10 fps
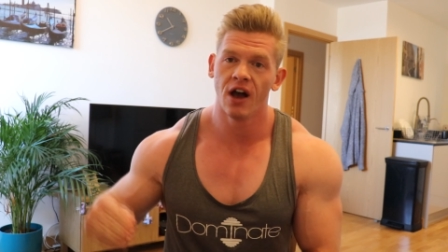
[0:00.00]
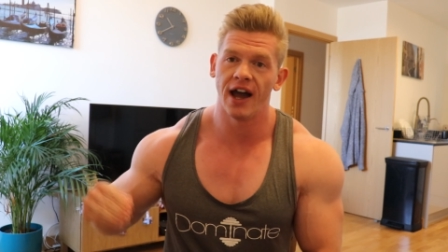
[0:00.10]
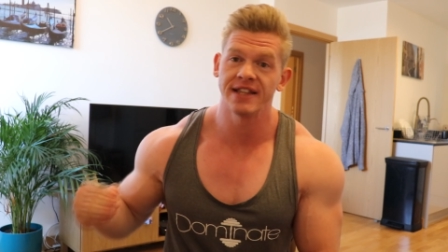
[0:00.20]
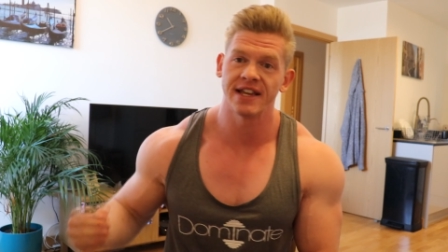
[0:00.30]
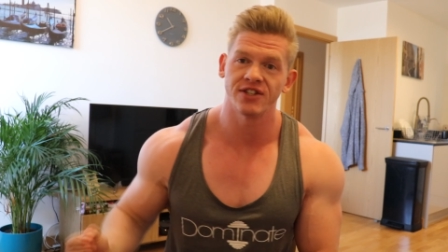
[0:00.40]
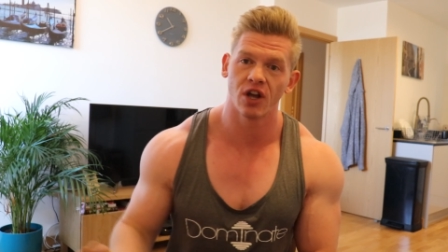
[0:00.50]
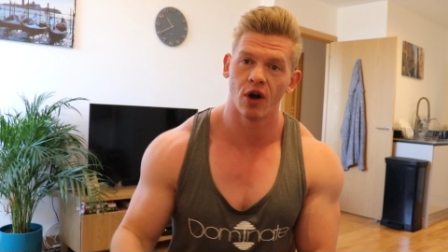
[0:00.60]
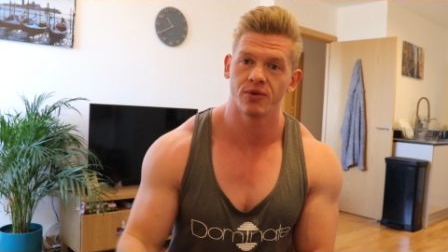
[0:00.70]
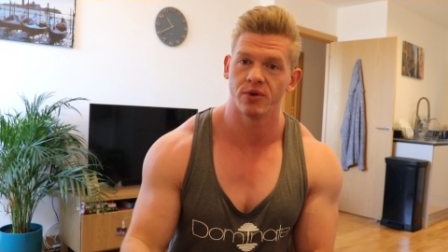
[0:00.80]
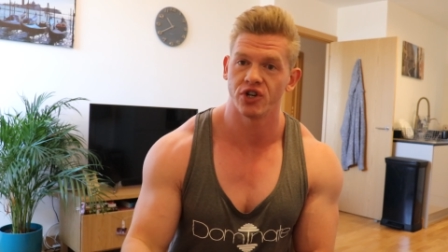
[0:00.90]
I intend to
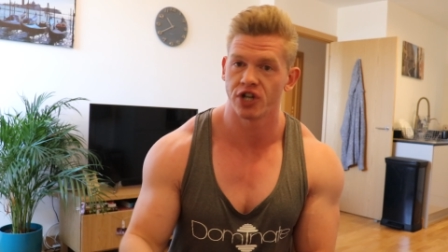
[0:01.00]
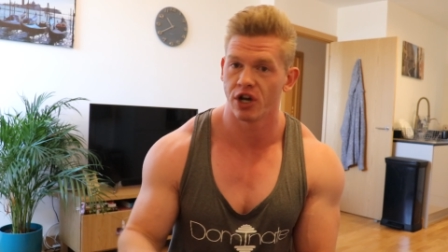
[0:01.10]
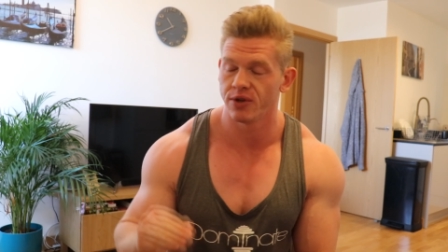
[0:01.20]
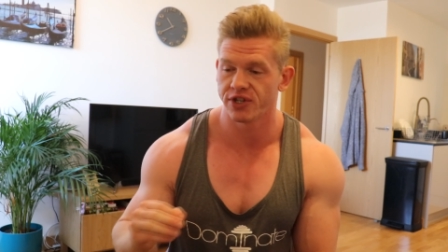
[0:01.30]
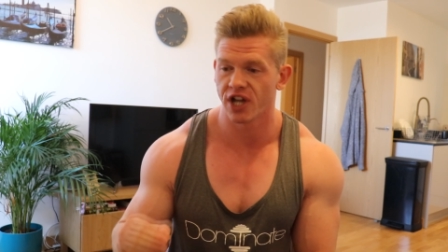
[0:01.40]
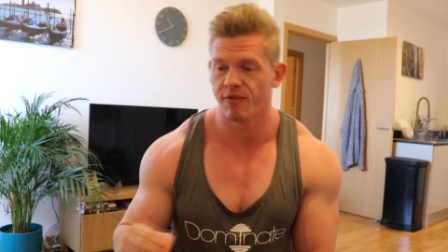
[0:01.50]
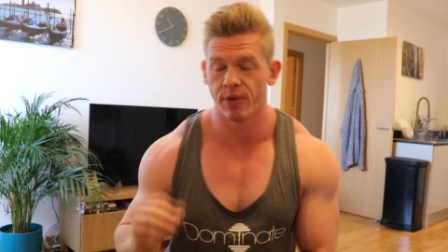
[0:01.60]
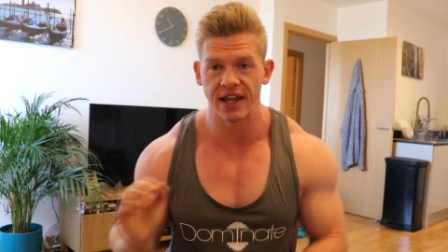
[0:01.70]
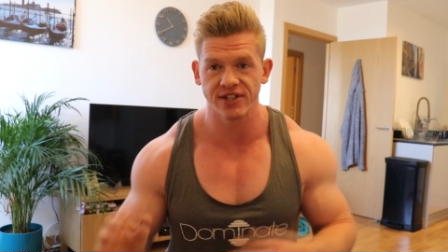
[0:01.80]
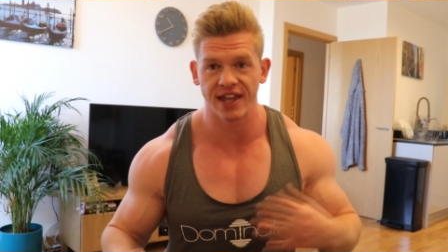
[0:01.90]
go up to his show and stuff,
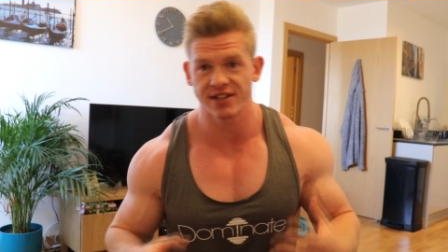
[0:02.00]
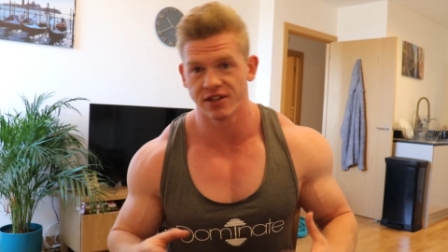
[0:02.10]
but let's get